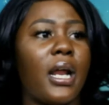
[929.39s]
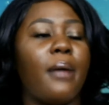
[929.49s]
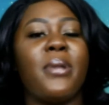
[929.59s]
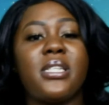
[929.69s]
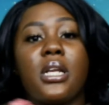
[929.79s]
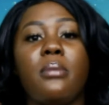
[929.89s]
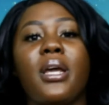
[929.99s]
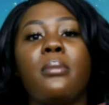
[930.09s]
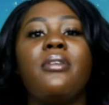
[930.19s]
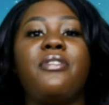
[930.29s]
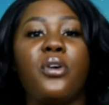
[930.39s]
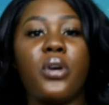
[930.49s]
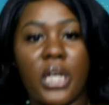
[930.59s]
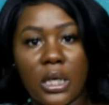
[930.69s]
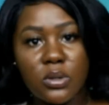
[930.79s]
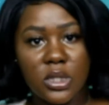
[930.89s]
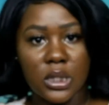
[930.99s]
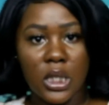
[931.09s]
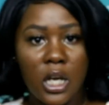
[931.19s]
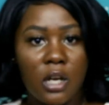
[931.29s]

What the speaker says: Basically making me feel guilty.